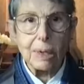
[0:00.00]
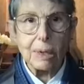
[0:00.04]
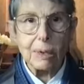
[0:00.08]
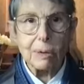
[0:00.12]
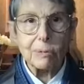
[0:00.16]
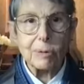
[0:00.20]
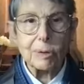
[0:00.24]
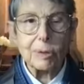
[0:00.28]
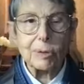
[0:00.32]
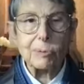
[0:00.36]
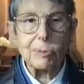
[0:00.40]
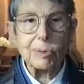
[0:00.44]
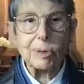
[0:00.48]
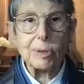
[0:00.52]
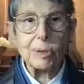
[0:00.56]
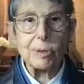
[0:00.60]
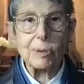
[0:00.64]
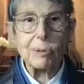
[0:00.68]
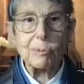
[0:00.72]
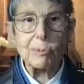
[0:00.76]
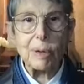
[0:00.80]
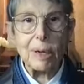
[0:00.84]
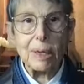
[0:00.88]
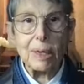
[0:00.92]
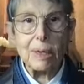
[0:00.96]
which was
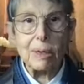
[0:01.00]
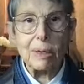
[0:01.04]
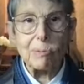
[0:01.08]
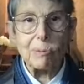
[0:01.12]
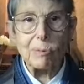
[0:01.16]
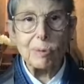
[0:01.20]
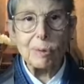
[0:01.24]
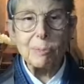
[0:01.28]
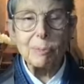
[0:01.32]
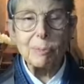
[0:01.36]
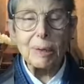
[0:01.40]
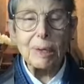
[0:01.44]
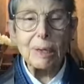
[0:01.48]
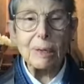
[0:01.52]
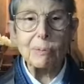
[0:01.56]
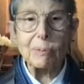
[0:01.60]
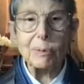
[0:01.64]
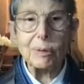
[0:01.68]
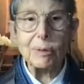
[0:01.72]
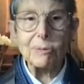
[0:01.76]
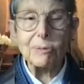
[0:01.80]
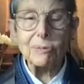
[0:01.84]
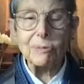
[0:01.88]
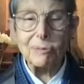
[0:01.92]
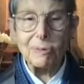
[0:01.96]
the way he would be able
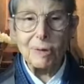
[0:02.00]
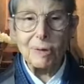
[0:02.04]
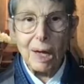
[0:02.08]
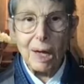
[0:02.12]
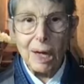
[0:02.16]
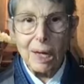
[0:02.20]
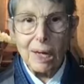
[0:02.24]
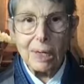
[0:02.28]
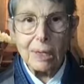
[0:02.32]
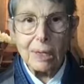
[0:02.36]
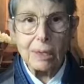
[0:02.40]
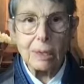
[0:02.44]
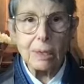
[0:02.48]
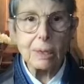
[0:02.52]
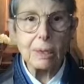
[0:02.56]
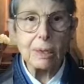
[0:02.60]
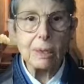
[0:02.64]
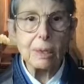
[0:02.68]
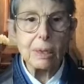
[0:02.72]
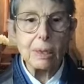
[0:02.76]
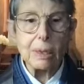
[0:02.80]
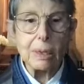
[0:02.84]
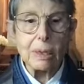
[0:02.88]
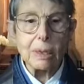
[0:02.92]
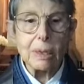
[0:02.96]
to find
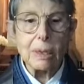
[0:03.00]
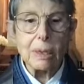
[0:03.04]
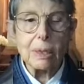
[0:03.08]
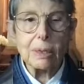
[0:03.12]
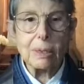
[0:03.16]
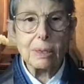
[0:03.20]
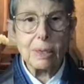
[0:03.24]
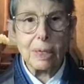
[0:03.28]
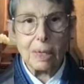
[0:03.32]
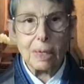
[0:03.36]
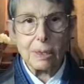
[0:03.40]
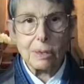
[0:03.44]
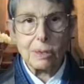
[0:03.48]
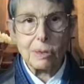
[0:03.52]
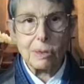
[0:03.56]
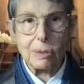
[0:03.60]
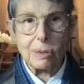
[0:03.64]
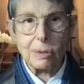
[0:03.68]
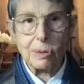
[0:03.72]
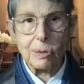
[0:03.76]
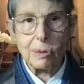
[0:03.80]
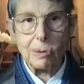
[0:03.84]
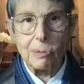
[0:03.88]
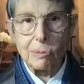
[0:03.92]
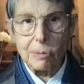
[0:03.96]
his
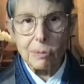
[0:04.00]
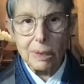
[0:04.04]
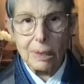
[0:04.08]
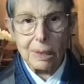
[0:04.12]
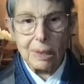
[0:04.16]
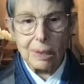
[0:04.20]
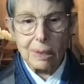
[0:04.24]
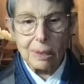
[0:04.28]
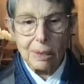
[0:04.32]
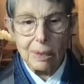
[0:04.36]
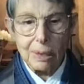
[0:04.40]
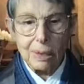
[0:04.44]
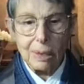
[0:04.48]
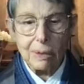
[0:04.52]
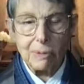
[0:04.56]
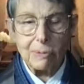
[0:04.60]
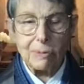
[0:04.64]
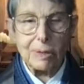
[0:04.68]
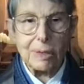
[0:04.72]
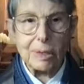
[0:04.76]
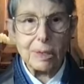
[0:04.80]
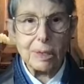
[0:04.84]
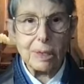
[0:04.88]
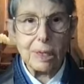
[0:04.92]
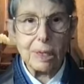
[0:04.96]
answers only if
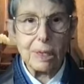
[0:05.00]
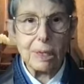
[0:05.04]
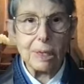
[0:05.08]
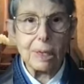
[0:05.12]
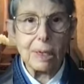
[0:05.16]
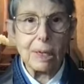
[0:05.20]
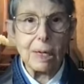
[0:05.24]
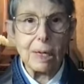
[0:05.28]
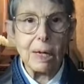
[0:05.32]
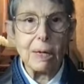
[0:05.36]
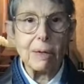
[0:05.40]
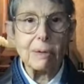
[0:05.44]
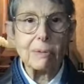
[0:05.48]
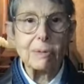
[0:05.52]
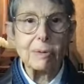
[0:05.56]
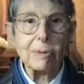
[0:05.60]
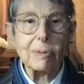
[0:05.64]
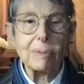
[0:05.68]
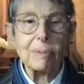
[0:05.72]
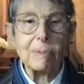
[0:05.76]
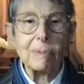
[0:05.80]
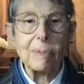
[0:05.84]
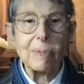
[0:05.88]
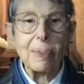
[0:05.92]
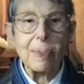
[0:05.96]
he stayed alive,
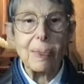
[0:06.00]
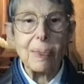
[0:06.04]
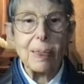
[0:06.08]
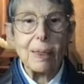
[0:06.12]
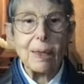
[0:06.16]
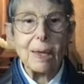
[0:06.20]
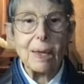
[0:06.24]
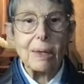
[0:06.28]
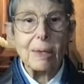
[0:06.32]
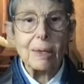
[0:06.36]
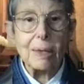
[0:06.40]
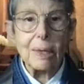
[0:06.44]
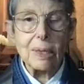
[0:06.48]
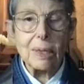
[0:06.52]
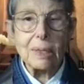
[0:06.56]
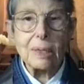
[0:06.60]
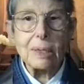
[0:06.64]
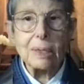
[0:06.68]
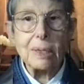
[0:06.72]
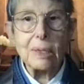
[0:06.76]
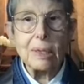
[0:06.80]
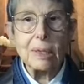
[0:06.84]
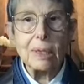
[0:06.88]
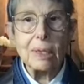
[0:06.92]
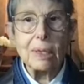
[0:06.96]
then
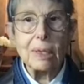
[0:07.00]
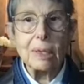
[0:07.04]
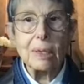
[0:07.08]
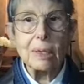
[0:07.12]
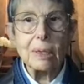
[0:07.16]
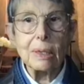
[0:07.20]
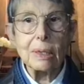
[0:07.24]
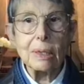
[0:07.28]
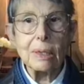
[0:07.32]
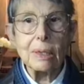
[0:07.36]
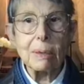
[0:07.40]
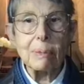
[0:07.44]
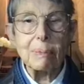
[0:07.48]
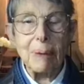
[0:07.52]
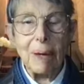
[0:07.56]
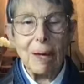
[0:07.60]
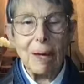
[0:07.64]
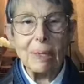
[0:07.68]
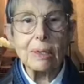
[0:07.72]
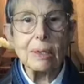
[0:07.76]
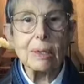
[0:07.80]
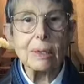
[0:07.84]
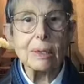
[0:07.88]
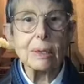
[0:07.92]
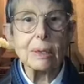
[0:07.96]
he
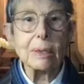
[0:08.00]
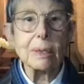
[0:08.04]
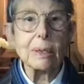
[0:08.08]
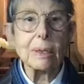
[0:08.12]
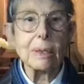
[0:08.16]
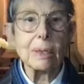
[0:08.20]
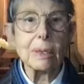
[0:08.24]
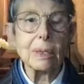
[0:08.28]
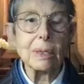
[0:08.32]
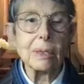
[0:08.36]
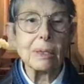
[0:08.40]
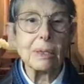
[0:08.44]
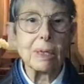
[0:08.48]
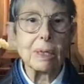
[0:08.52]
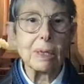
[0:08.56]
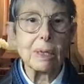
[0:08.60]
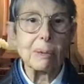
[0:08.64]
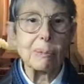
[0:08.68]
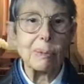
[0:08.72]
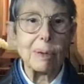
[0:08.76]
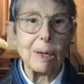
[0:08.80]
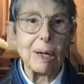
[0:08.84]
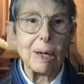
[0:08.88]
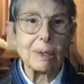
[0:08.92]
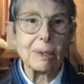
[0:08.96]
abandoned the
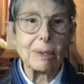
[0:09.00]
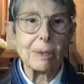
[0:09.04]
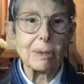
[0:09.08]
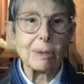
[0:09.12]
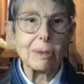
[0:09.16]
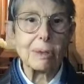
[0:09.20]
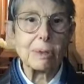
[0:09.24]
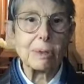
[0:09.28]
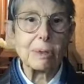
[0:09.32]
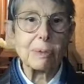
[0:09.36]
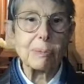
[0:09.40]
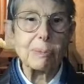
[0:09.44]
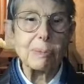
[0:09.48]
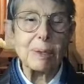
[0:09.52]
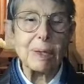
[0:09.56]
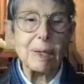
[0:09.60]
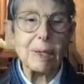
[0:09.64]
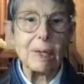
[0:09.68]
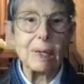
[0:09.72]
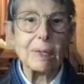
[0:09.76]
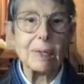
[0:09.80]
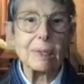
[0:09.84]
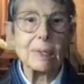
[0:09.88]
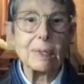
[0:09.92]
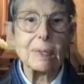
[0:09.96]
ascetic practices,
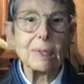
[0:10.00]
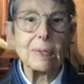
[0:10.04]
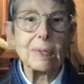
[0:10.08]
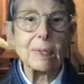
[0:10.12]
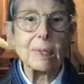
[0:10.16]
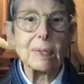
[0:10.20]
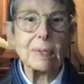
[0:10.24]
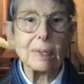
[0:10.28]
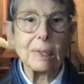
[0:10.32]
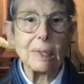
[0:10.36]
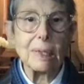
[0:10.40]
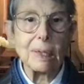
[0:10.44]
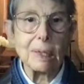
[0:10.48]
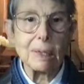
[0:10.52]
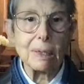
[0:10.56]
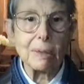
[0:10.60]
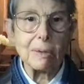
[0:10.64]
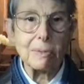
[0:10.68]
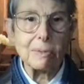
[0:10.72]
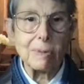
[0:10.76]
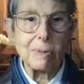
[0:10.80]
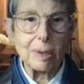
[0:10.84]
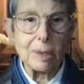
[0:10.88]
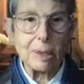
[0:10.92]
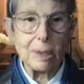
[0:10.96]
began to eat
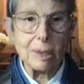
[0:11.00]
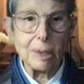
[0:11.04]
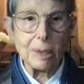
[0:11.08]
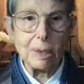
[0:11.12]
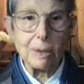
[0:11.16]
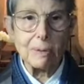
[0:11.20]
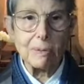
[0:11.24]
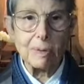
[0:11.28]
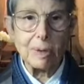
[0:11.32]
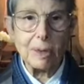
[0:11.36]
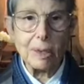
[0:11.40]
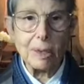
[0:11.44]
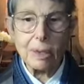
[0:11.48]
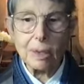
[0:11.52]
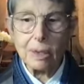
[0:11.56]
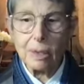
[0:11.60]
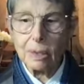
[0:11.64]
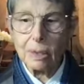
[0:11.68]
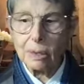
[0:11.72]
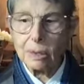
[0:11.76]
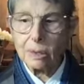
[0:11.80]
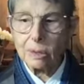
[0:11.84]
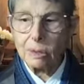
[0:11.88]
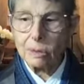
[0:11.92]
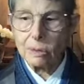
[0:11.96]
again very,
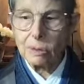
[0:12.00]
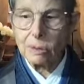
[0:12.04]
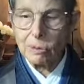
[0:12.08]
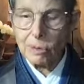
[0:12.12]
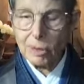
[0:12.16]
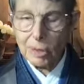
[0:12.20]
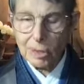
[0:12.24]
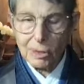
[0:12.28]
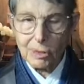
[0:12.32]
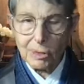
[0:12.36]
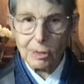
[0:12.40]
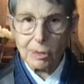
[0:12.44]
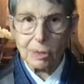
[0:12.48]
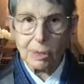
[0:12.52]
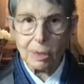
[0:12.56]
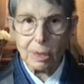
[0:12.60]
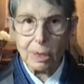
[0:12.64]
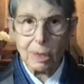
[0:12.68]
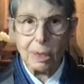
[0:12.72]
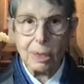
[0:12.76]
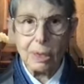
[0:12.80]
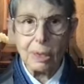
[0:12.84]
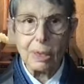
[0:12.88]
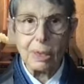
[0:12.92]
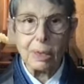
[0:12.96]
very
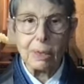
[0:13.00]
judiciously,